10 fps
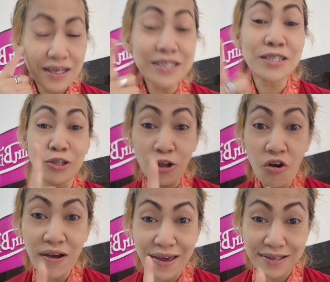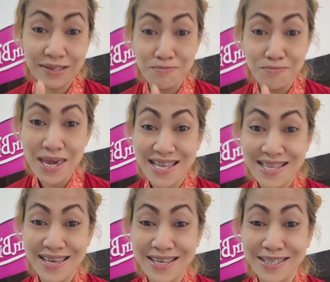as long as the
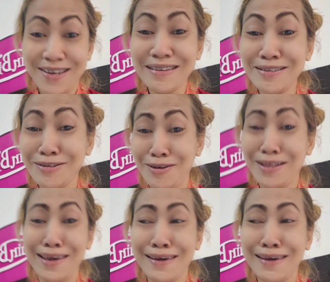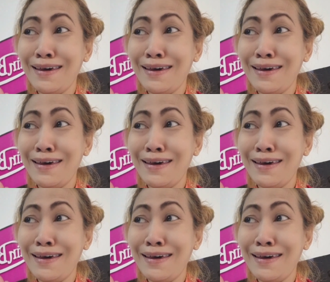man is not really,